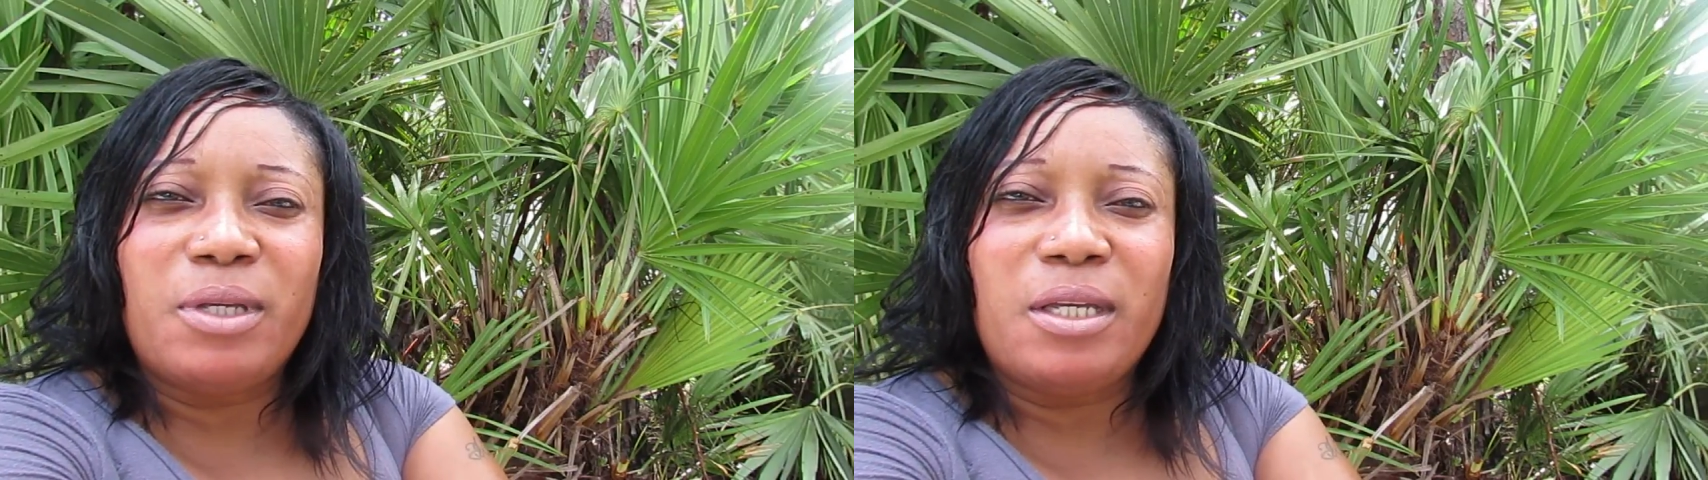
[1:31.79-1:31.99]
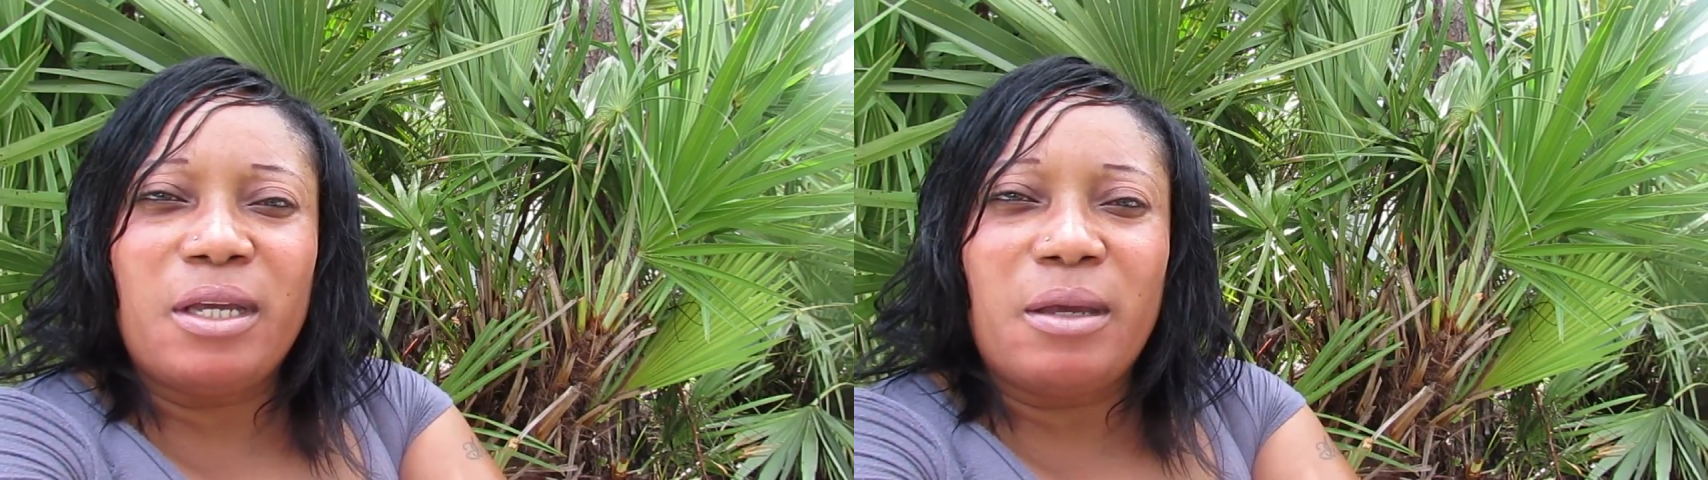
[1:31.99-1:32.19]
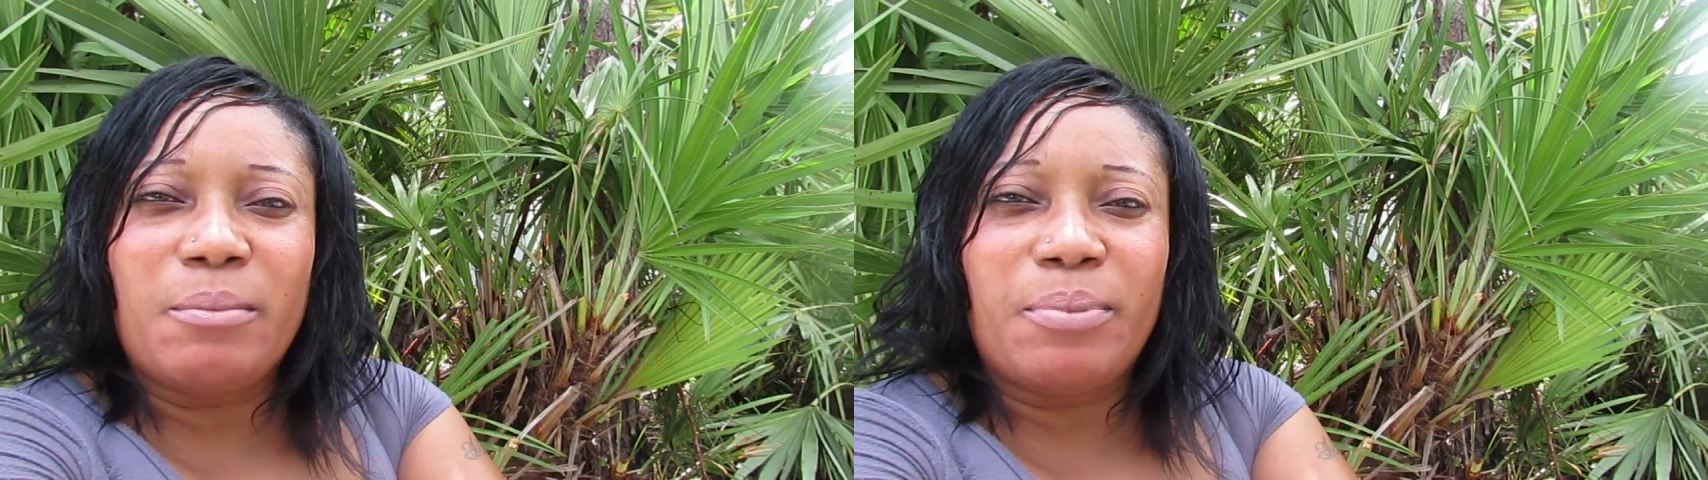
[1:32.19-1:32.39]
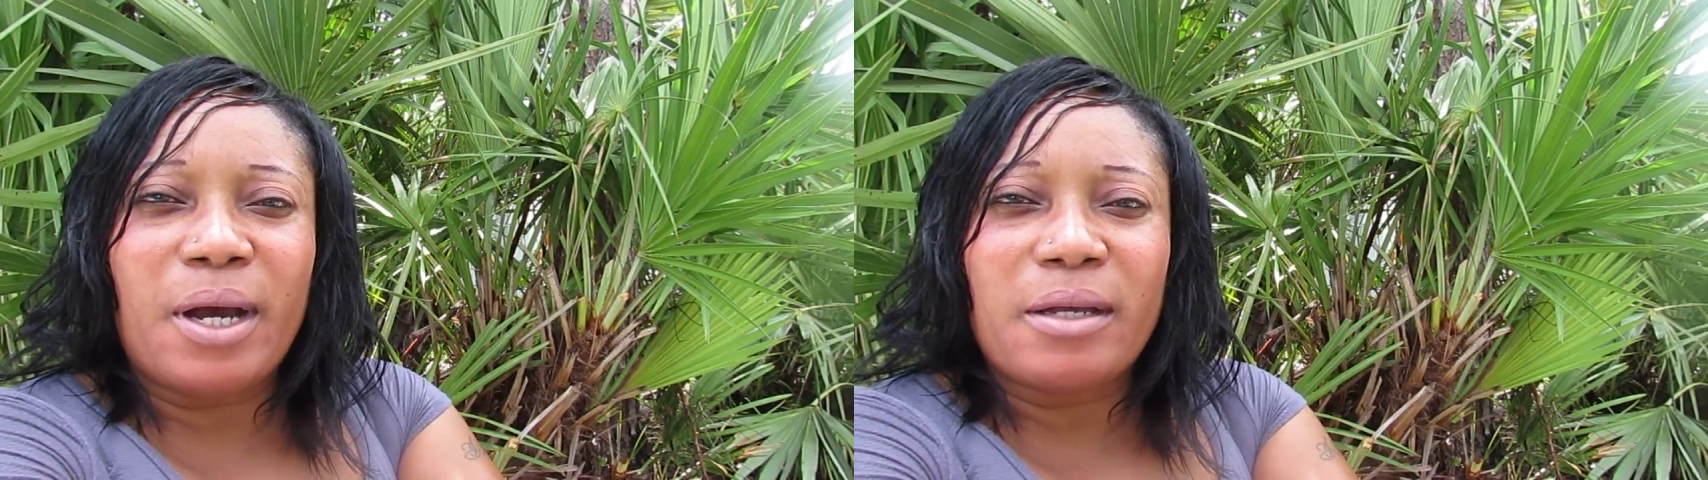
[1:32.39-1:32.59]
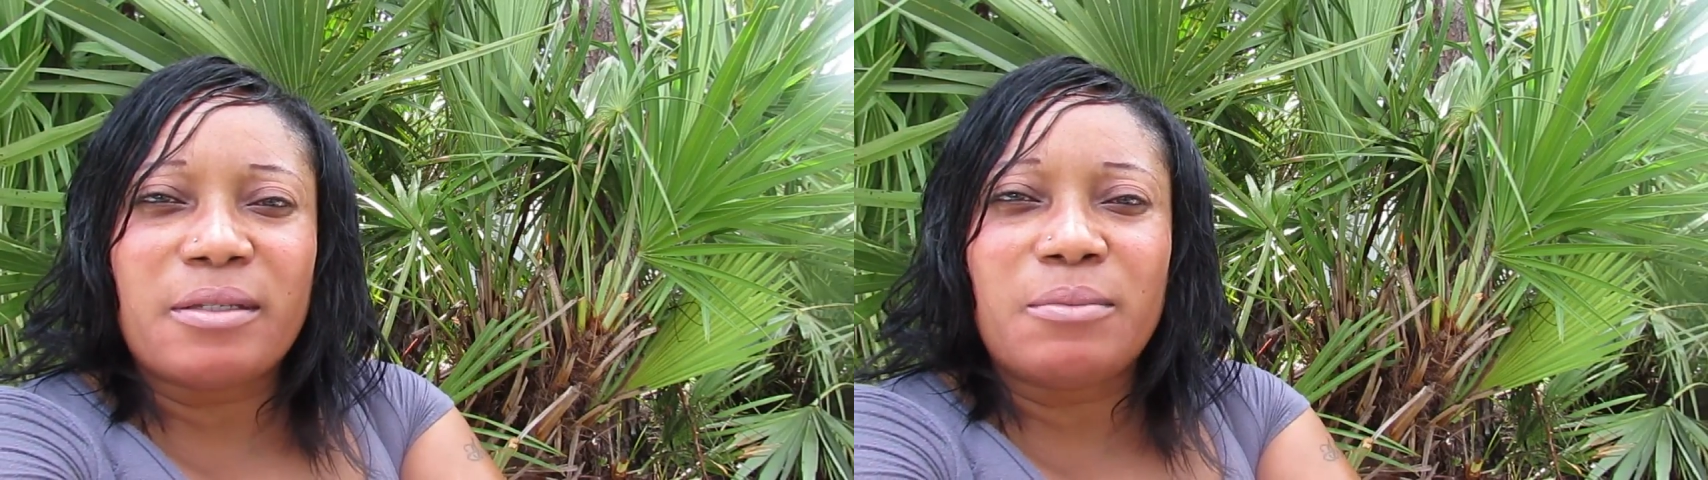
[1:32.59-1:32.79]
be
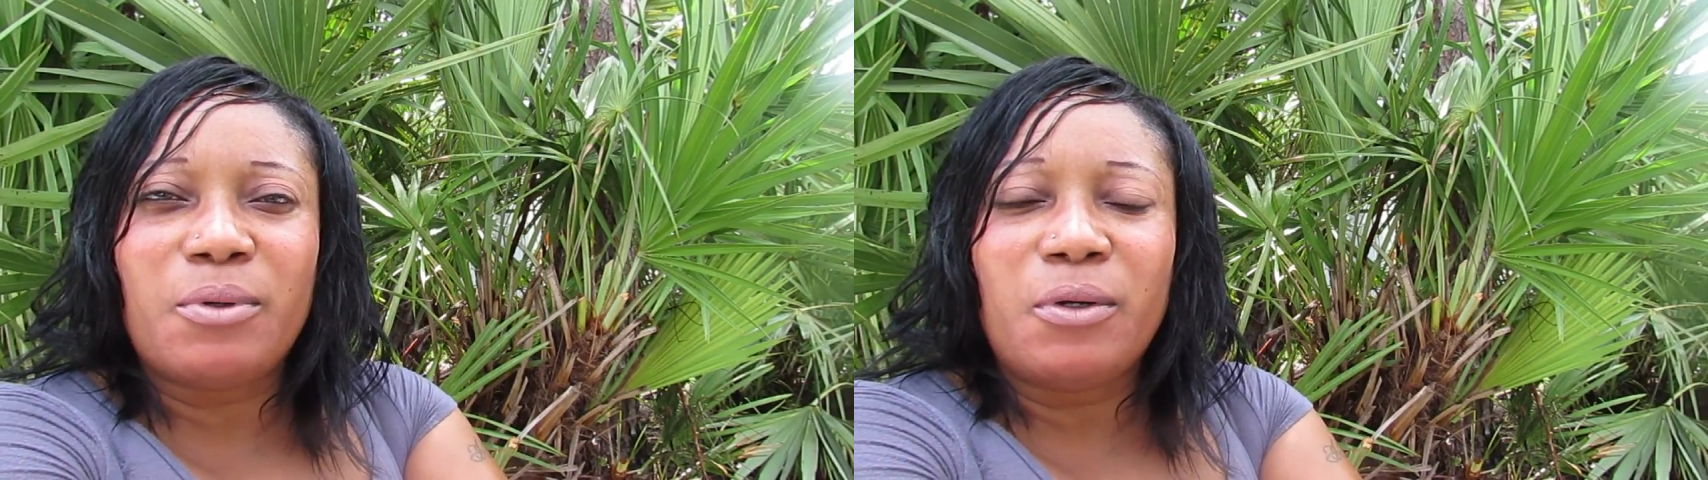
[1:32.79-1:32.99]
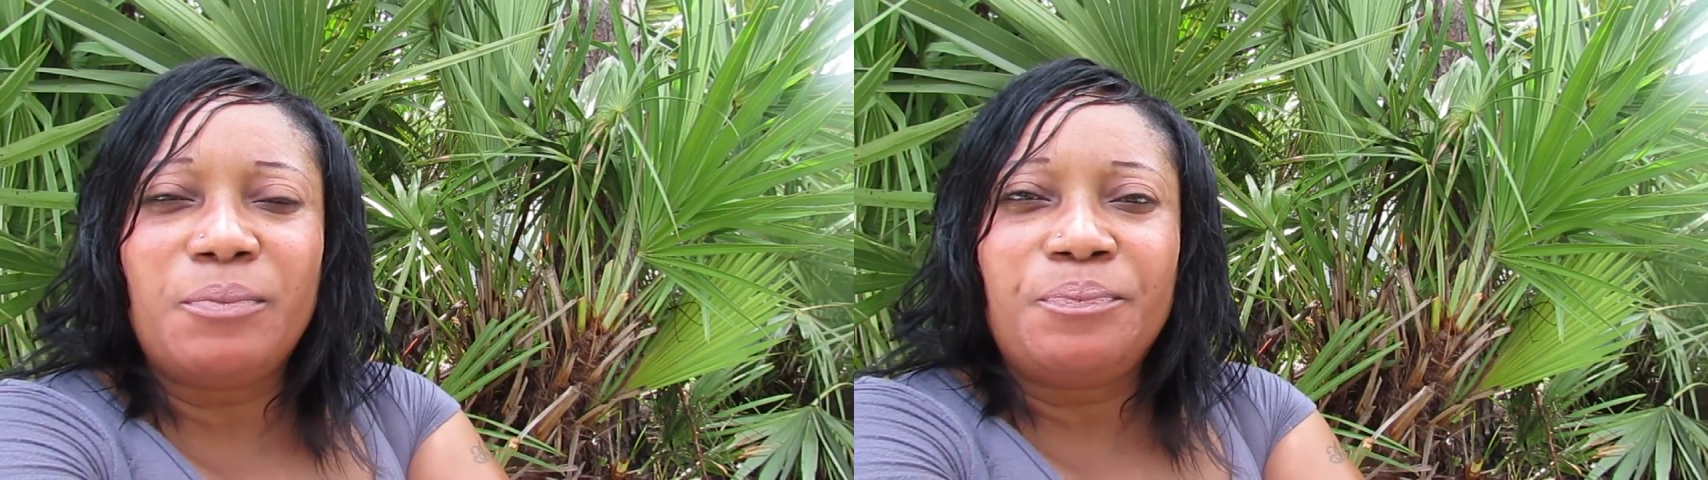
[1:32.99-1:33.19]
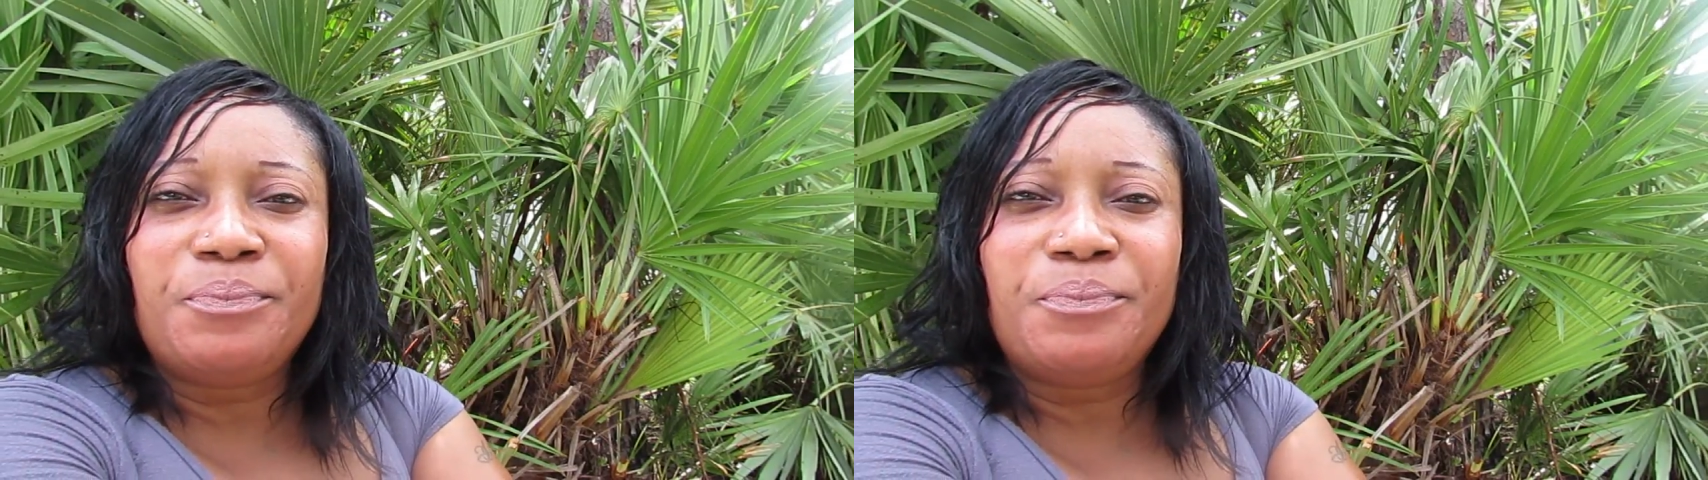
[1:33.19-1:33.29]
impossible.